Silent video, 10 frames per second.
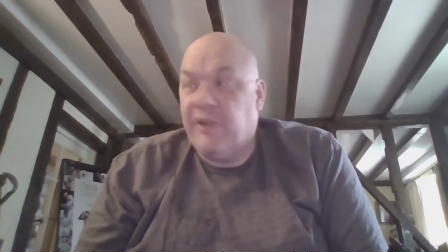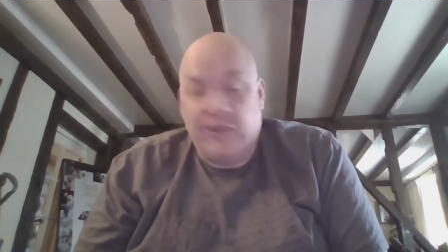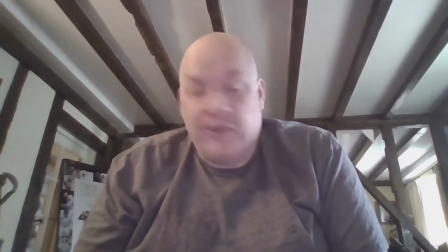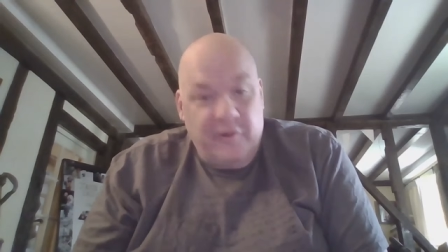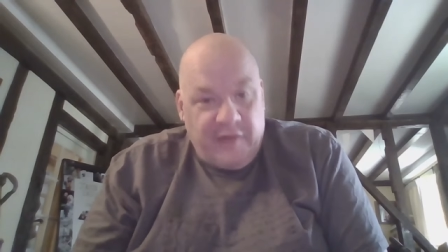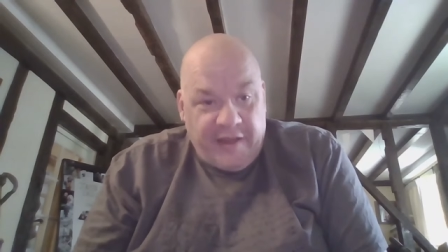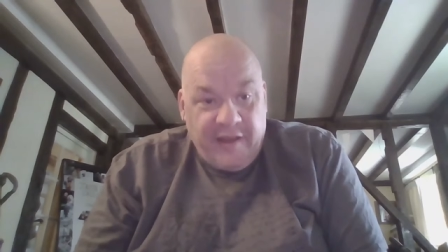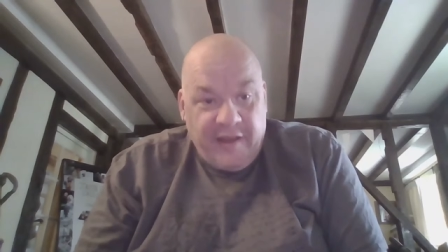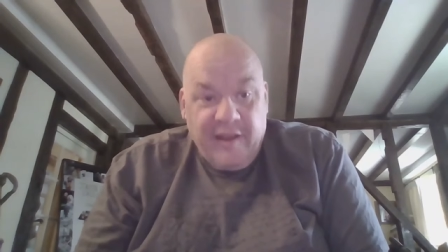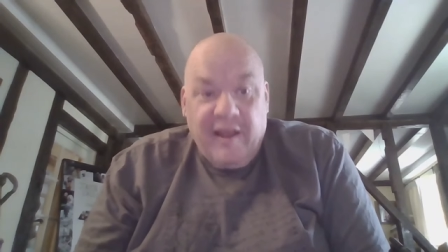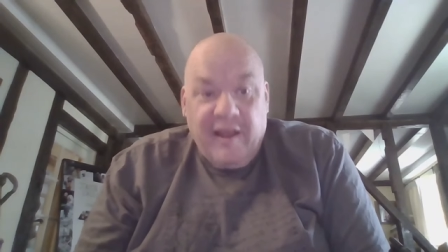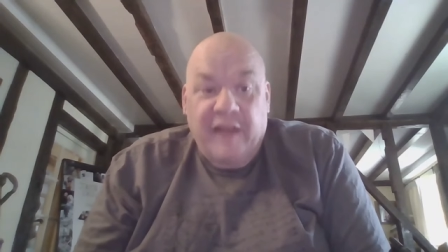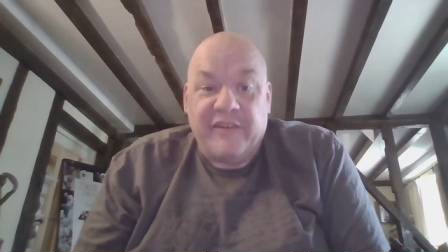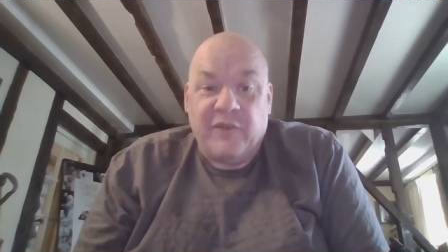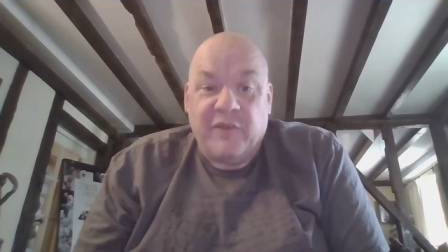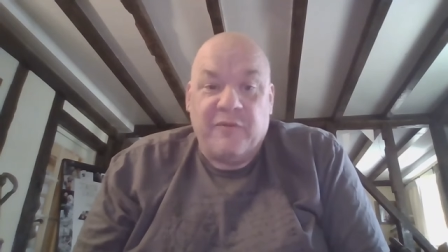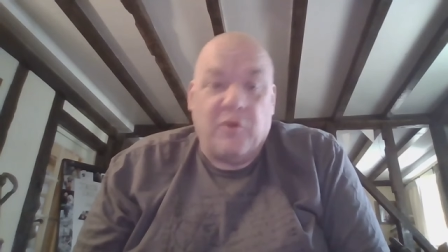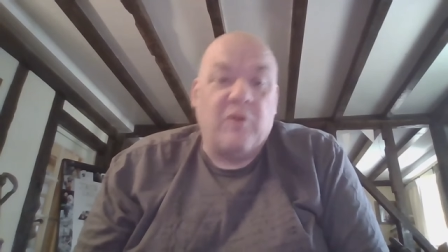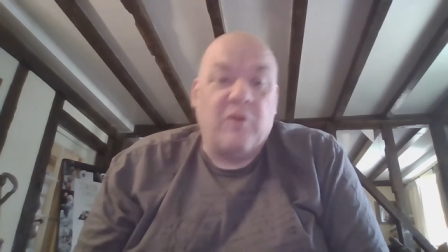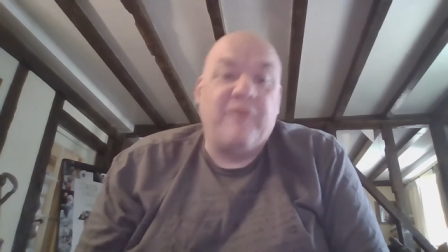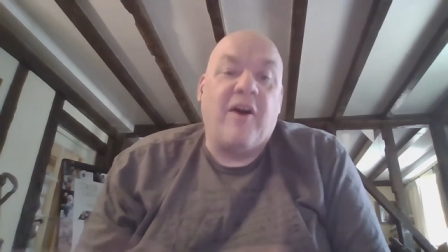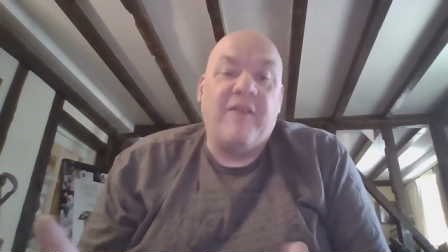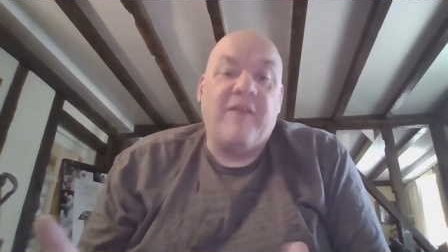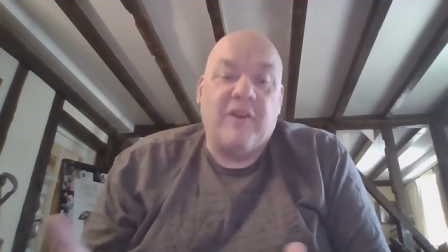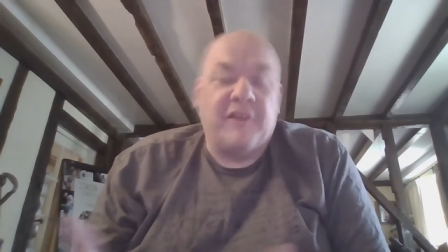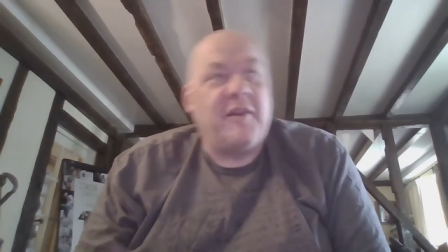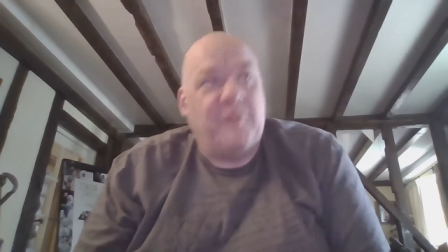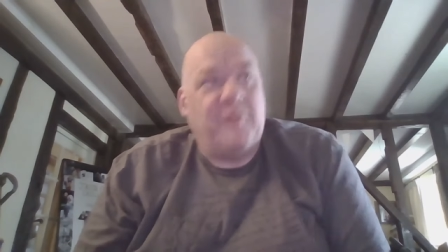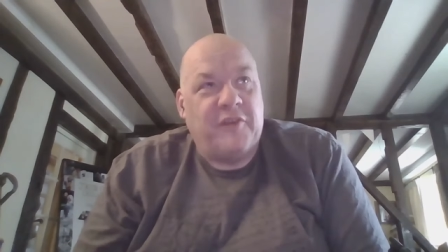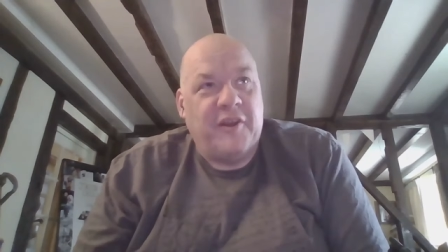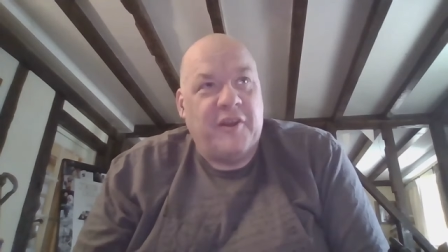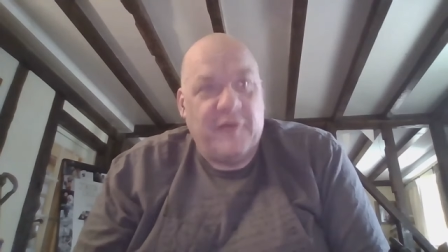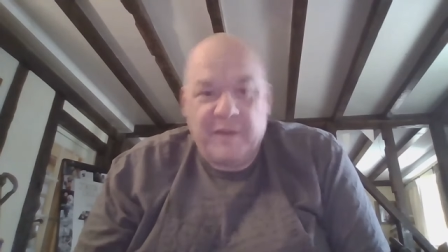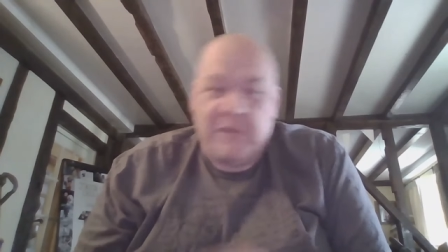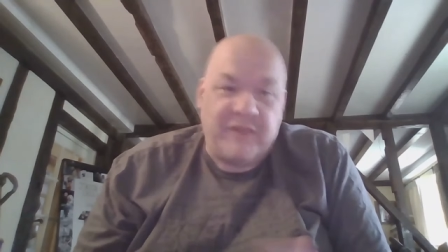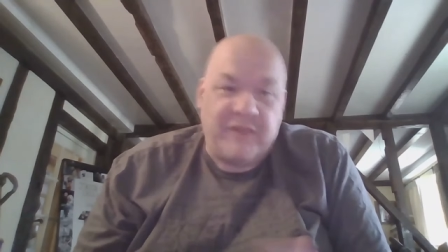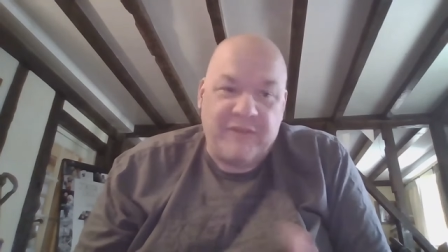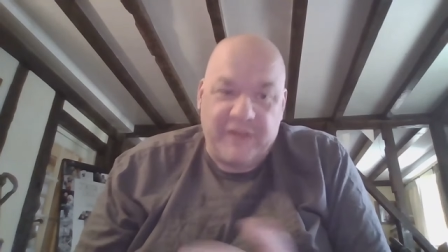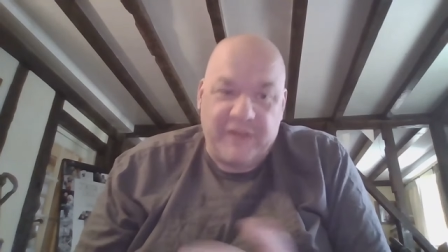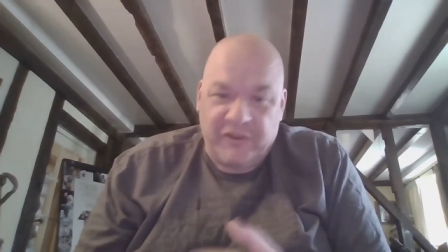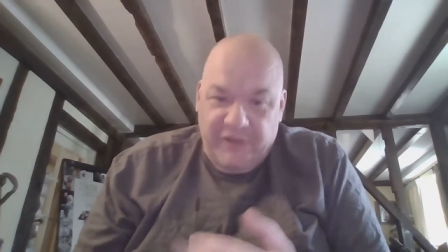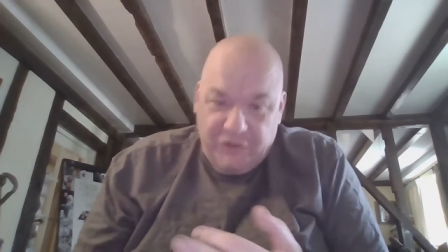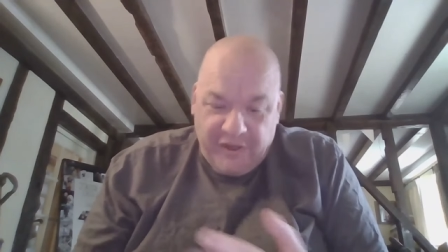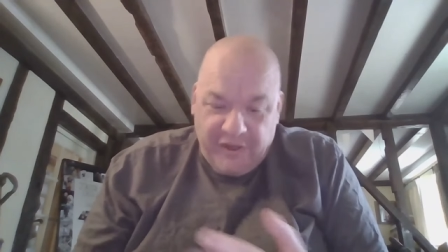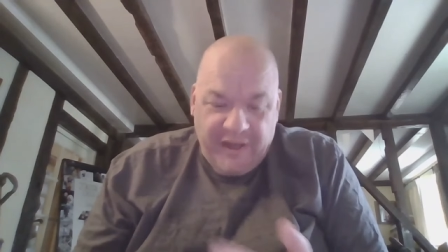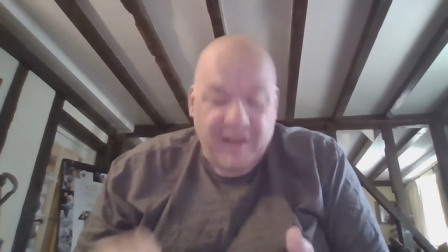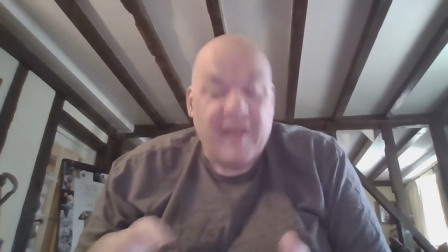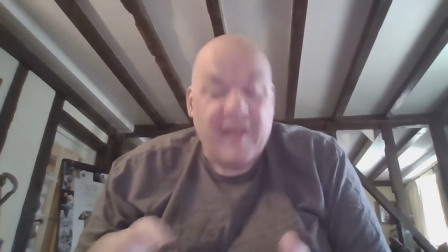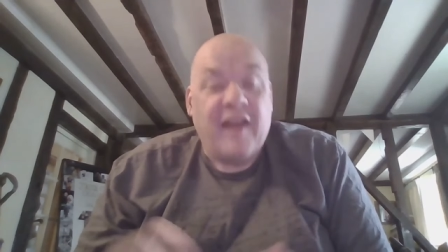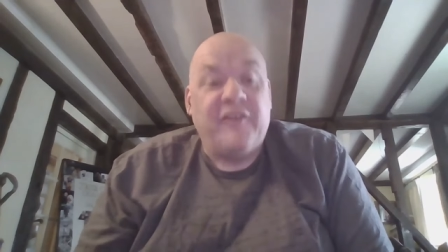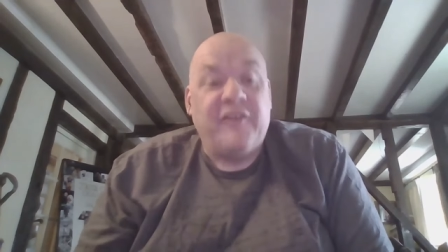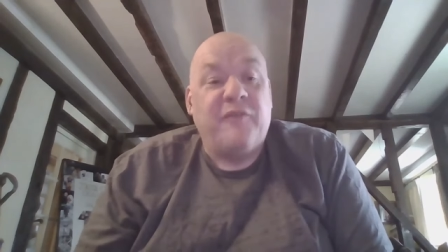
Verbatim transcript: canoodling until four or five o'clock. I don't know if it was canoodling, but it was definitely dancing and drinking until